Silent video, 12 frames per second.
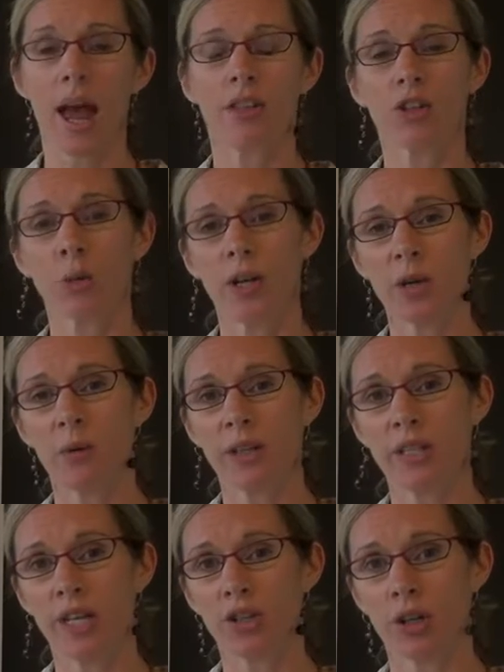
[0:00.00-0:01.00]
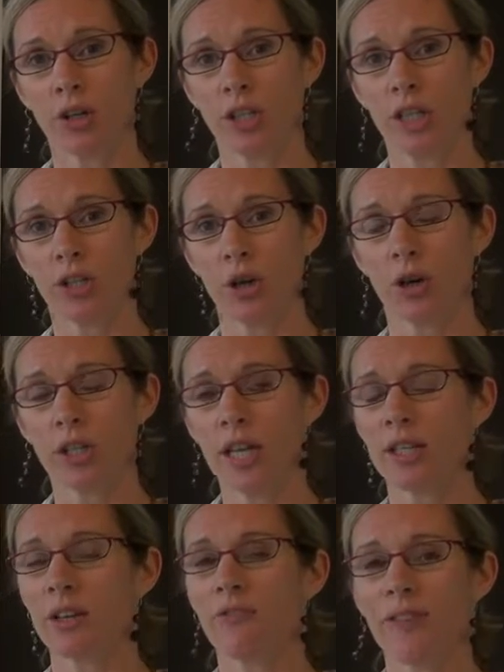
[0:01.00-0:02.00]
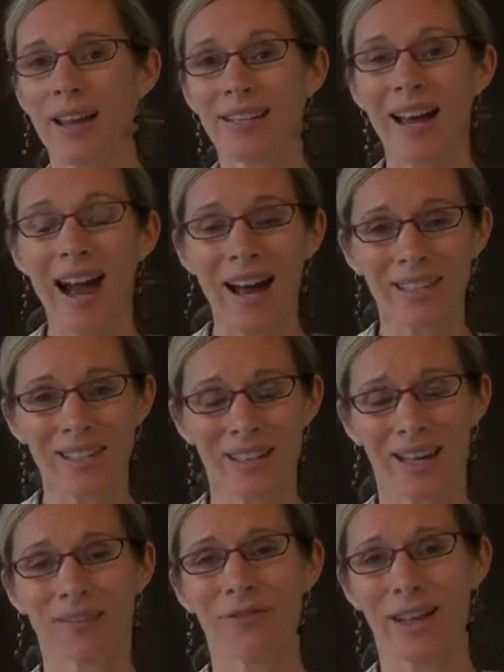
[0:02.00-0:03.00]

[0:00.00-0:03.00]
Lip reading: And the 21-day sugar detox is a fantastic,